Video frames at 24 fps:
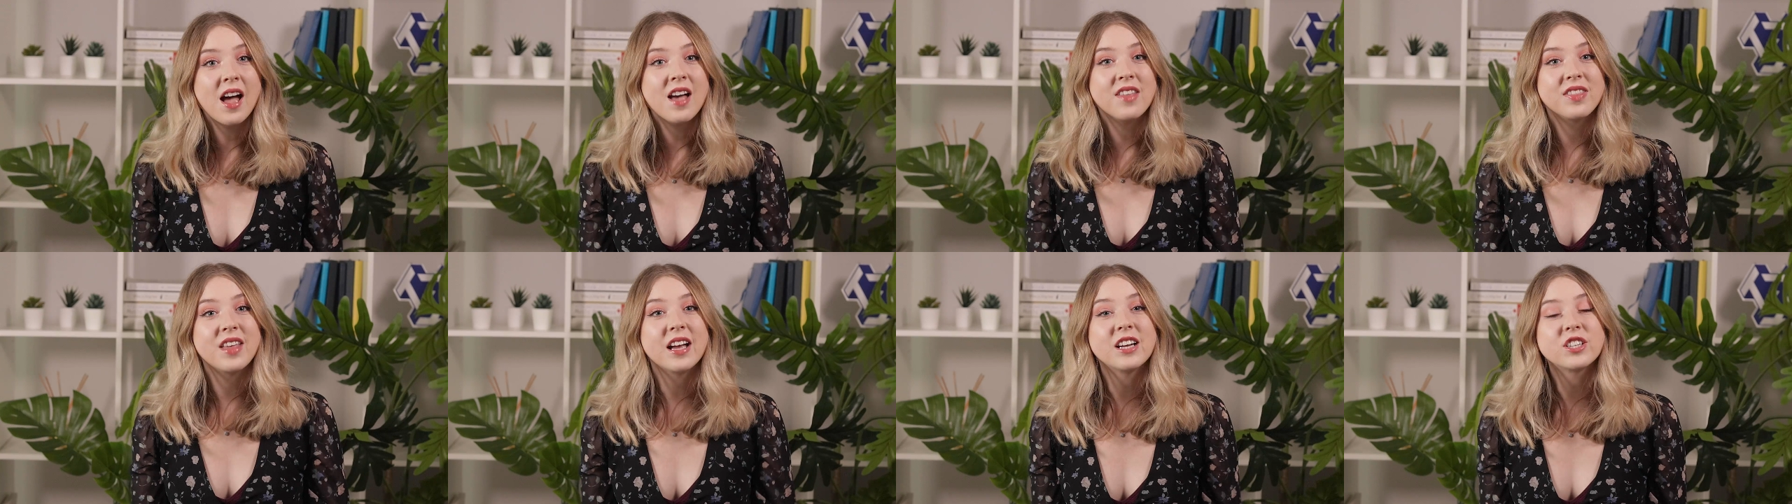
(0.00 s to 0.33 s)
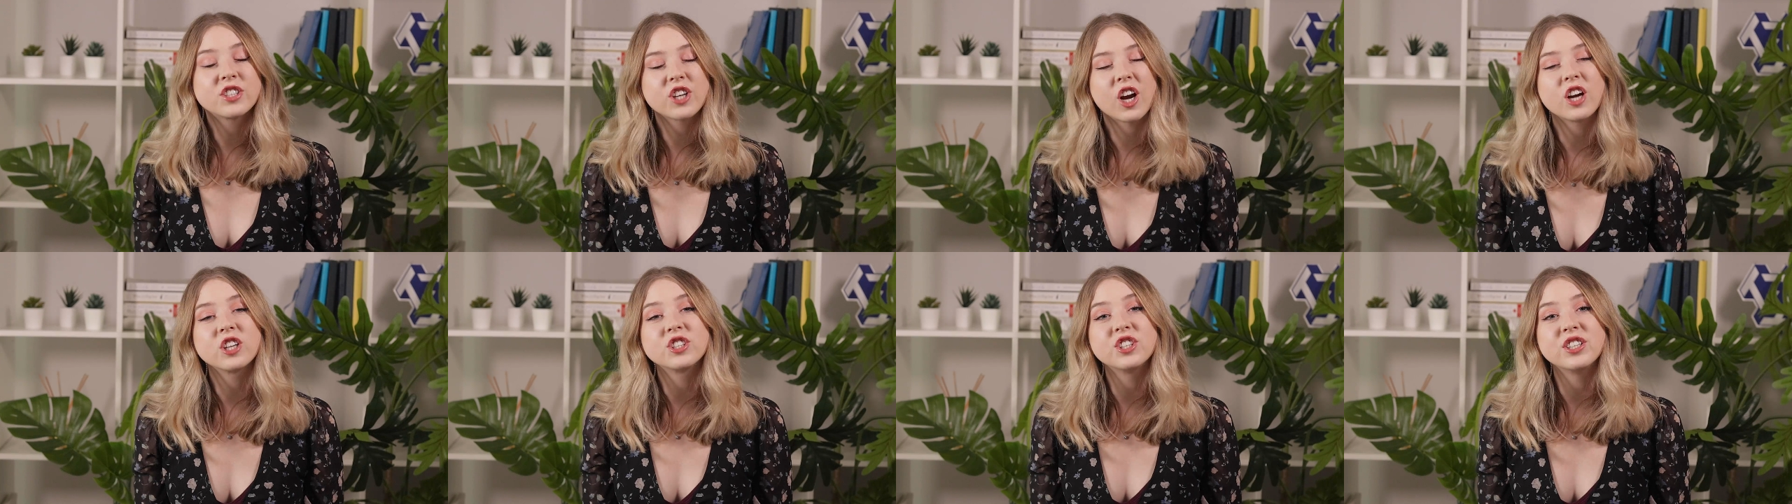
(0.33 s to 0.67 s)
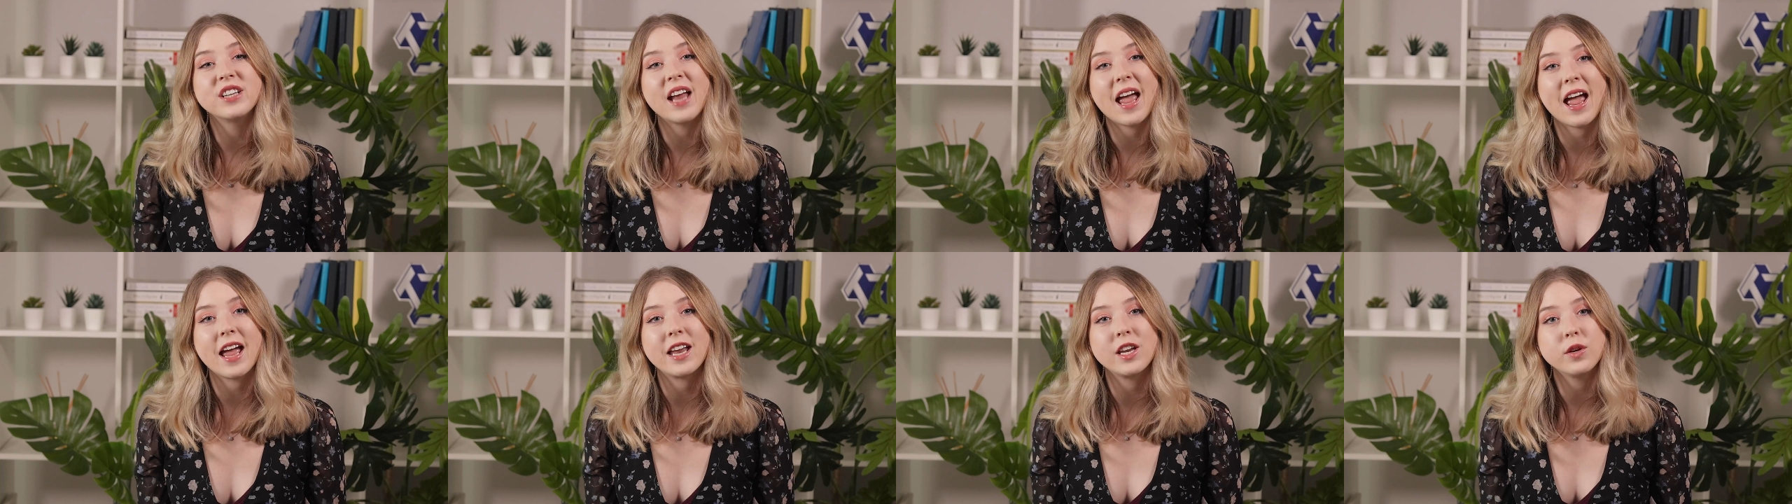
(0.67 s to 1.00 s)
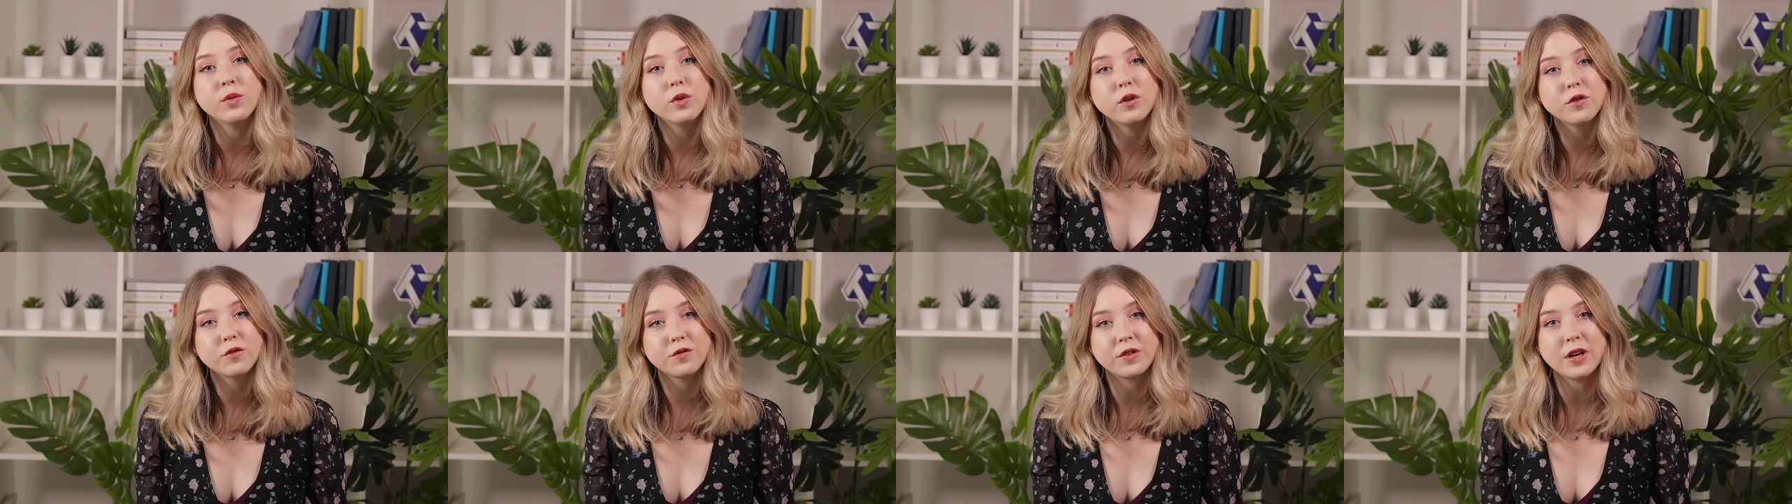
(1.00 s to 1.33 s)
They charge an
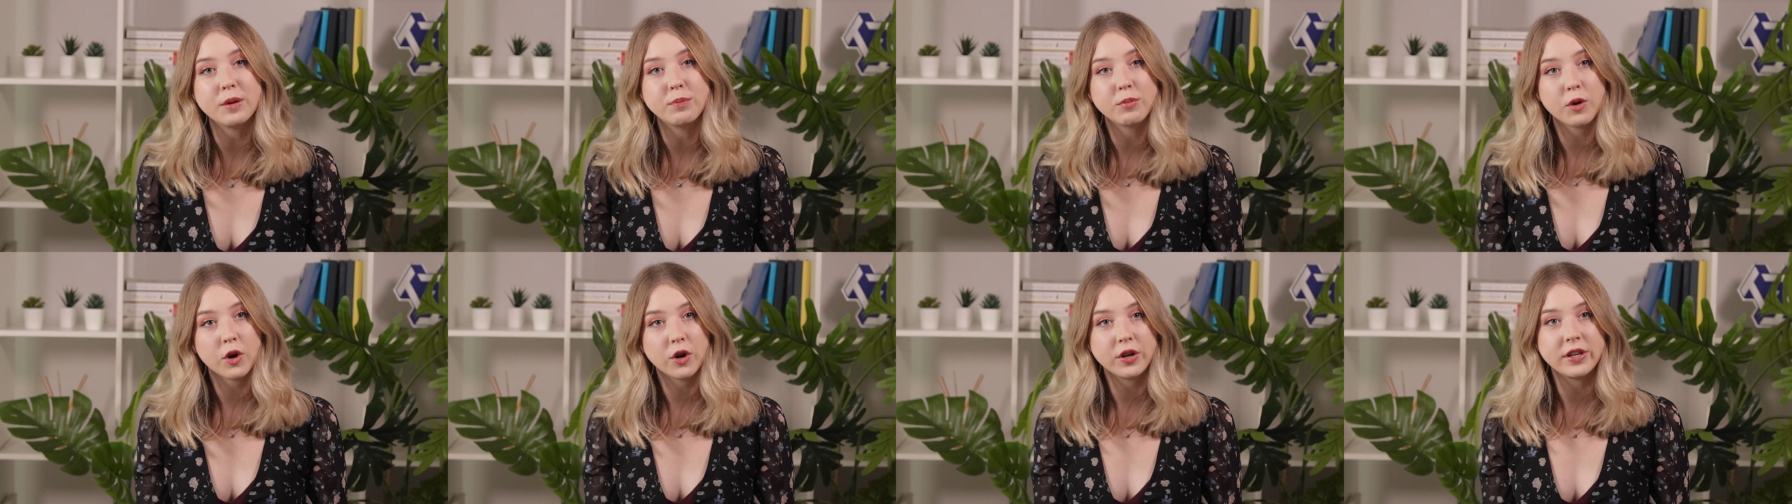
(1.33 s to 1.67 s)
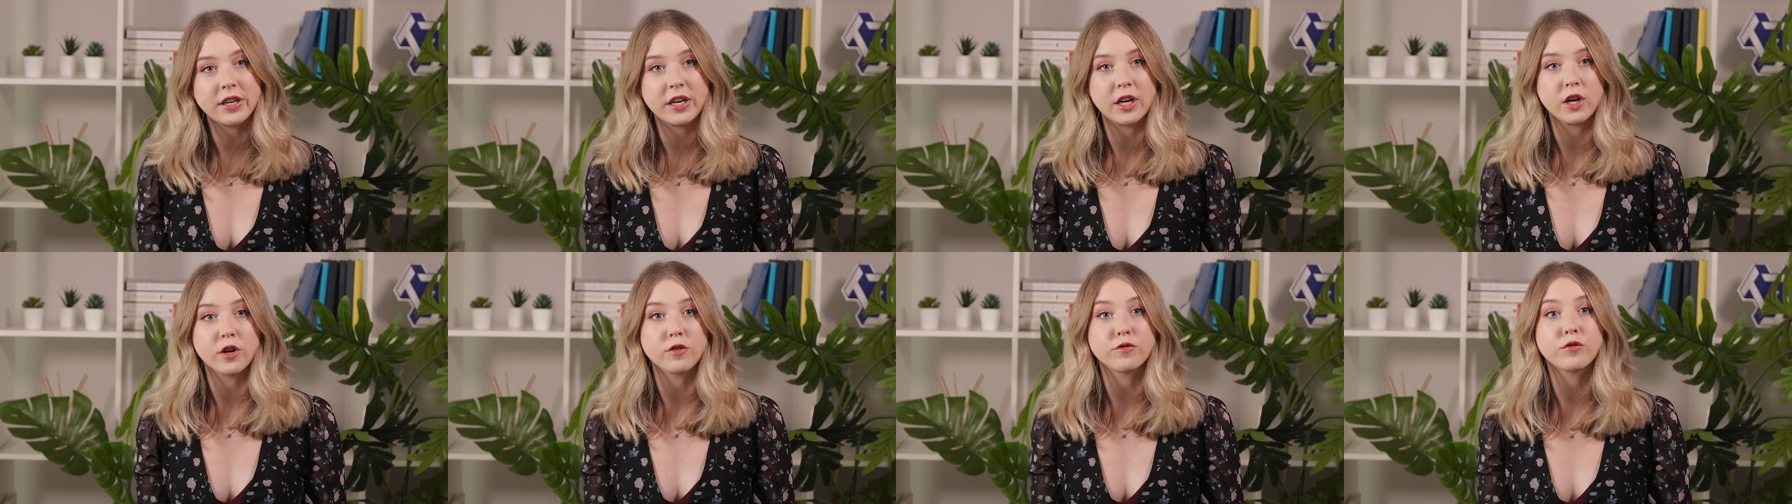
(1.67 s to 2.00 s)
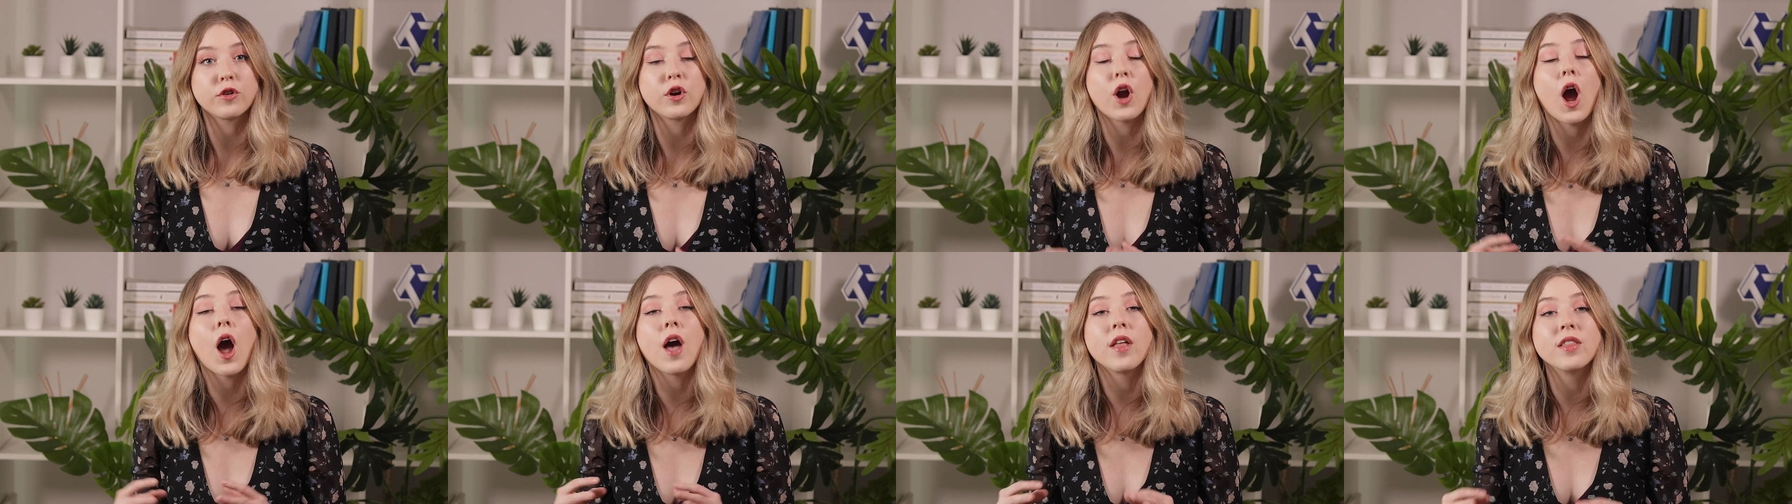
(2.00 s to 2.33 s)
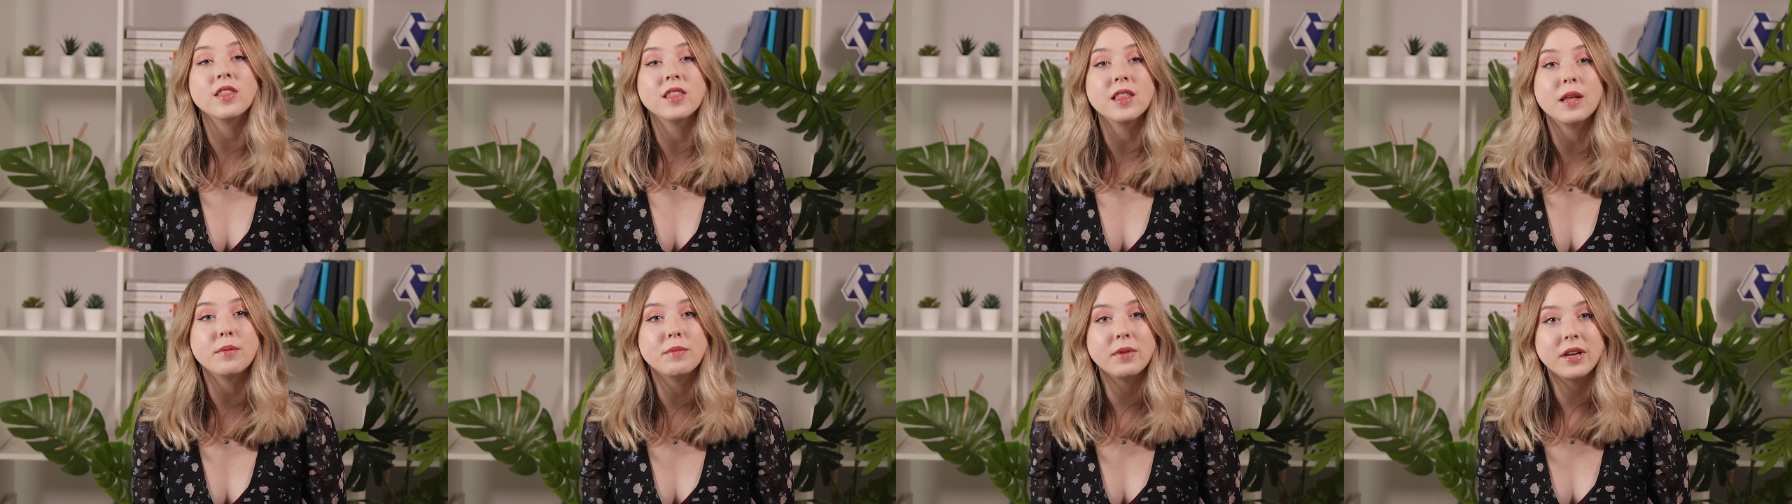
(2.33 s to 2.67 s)
annual fee per year for
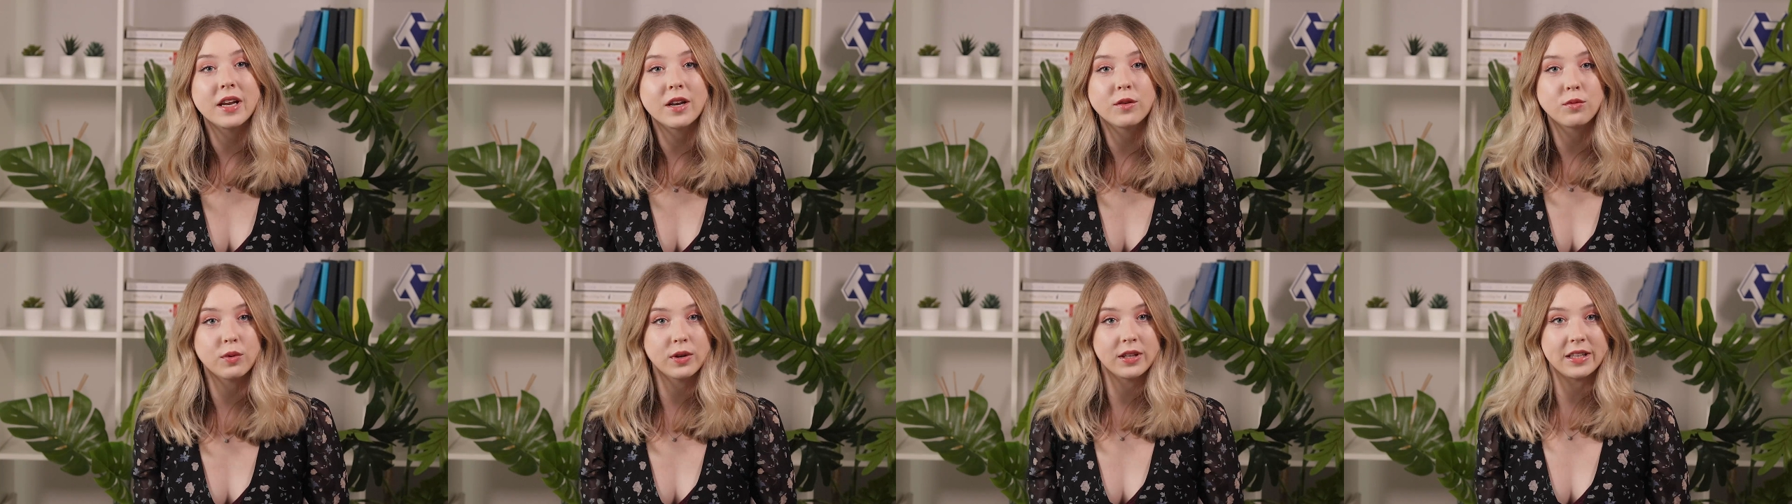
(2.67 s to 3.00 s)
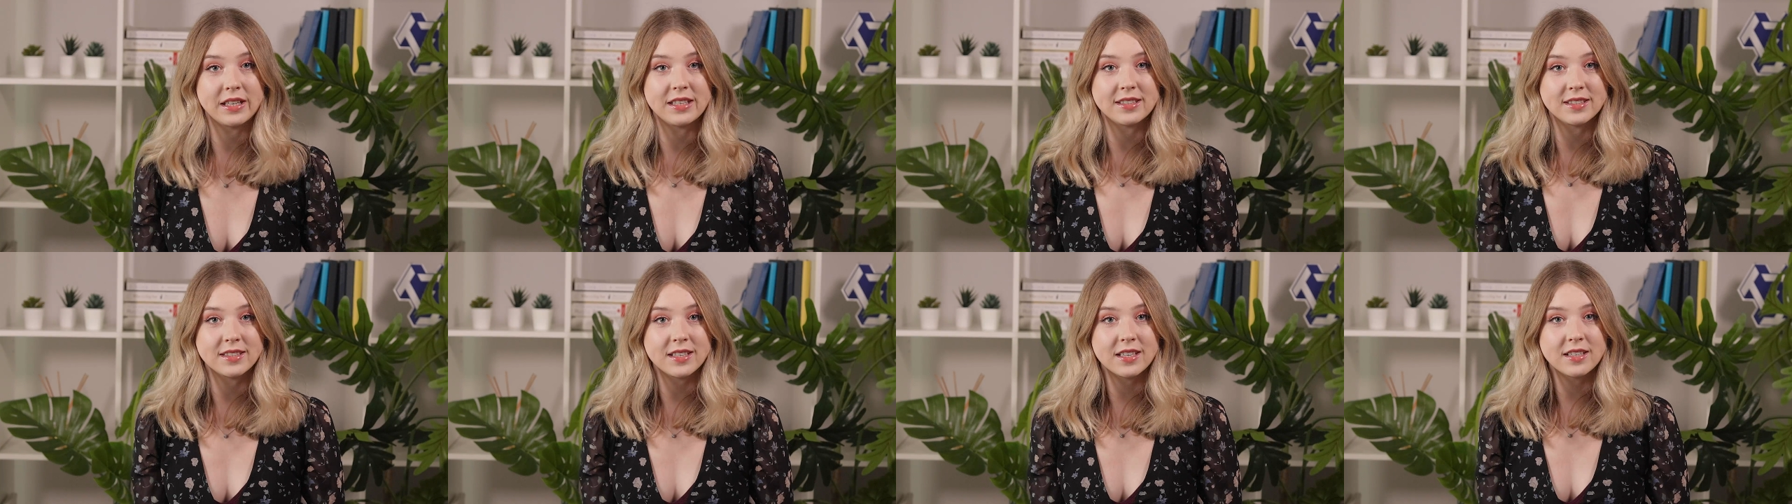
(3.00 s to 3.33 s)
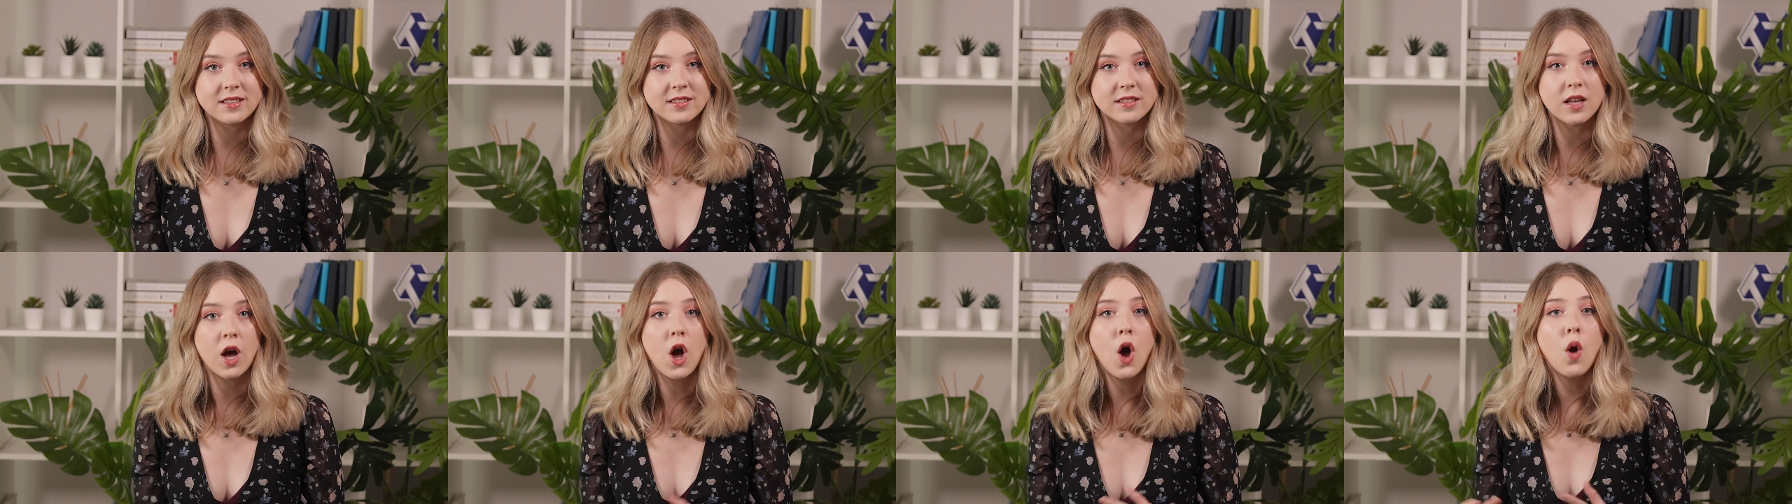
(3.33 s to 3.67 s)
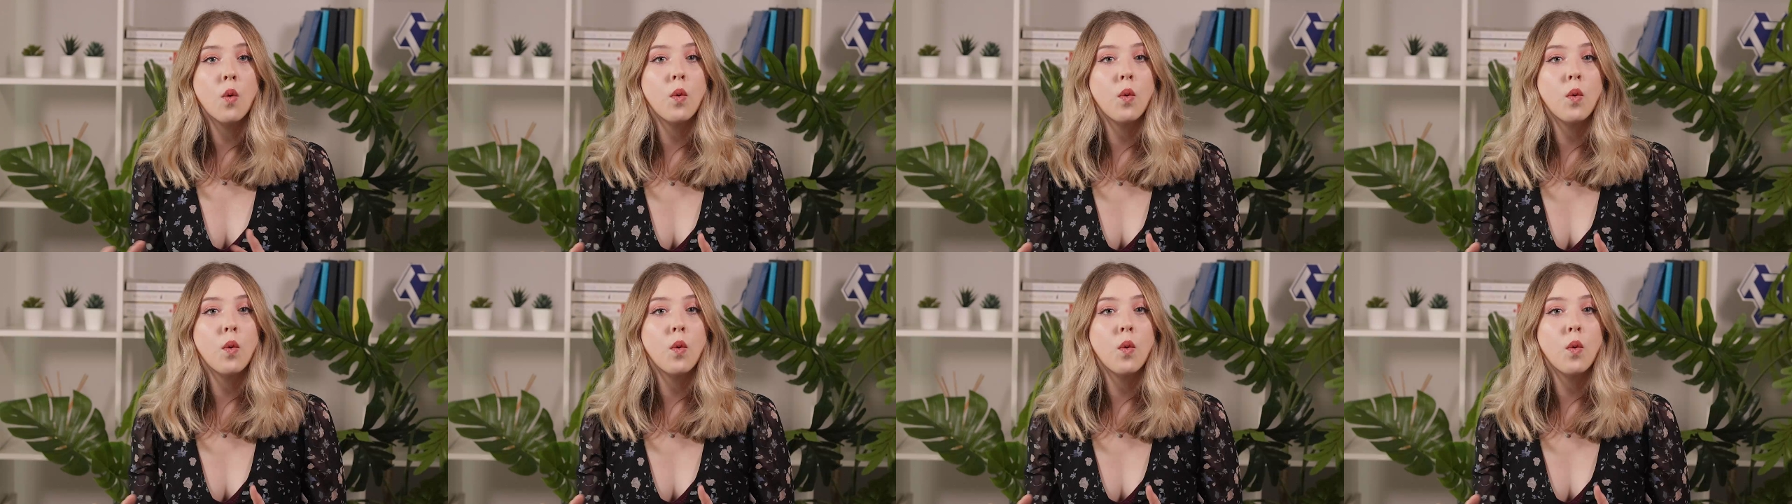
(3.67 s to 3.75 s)
unlimited releases,